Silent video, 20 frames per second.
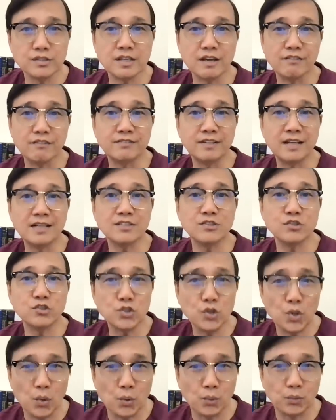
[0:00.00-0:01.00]
have not
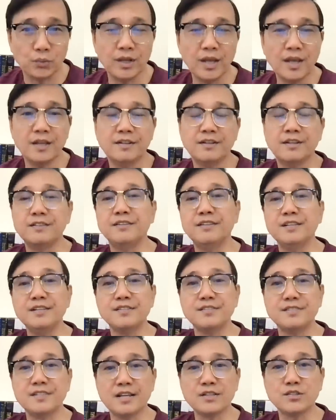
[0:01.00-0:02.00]
shown that these
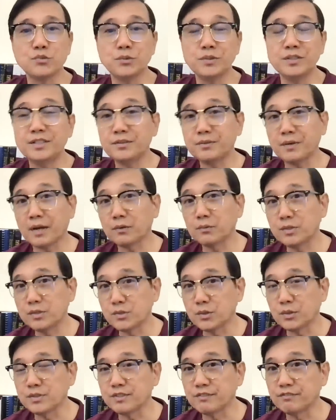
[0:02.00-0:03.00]
deaths were direct
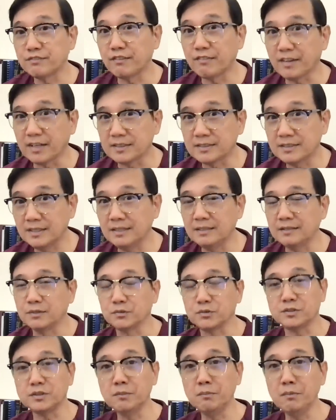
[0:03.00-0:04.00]
results of the vaccine. Now,
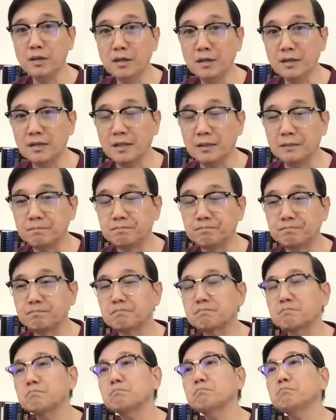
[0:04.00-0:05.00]
similarly,
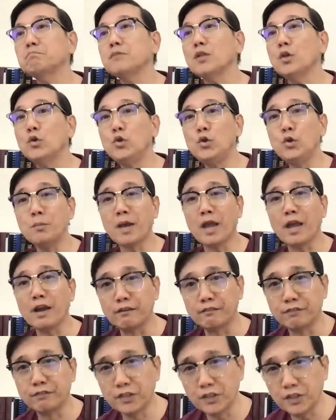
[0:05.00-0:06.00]
you may
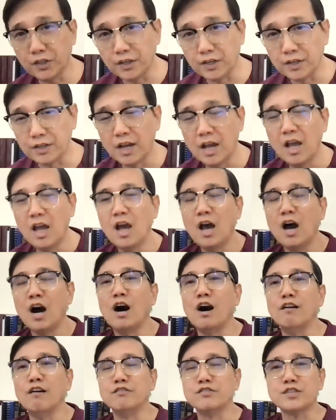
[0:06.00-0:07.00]
have heard
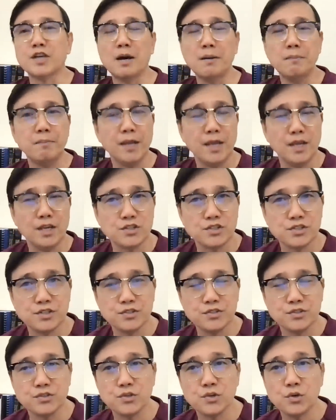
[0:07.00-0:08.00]
of some
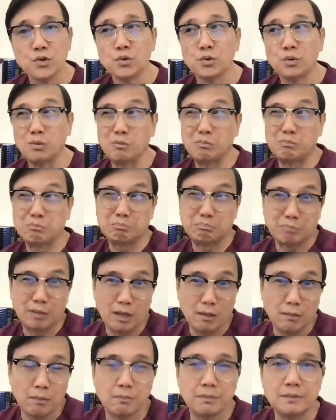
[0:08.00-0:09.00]
patients
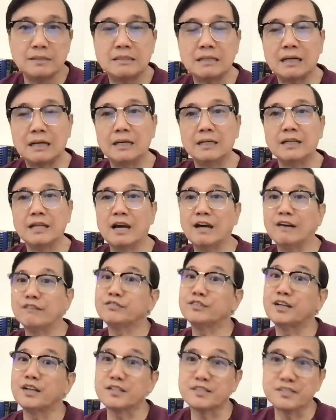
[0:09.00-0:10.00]
probably died
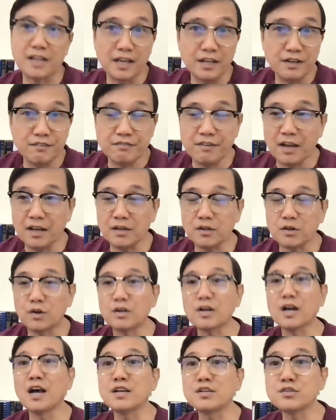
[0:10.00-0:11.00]
after a SINOVAC or
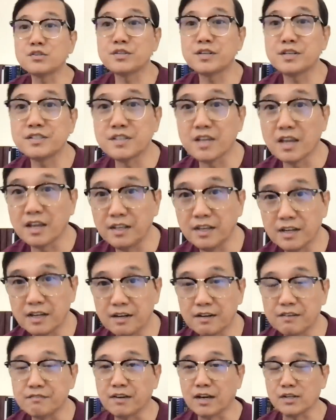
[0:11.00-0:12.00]

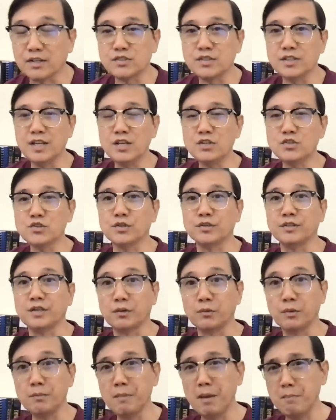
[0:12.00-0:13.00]
AstraZeneca vaccination. Now
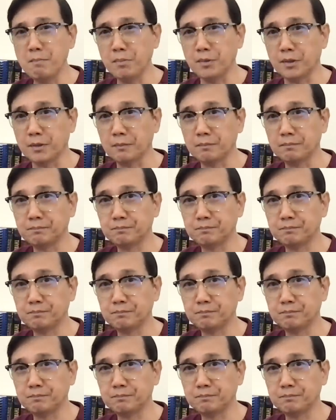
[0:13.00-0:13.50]
remember,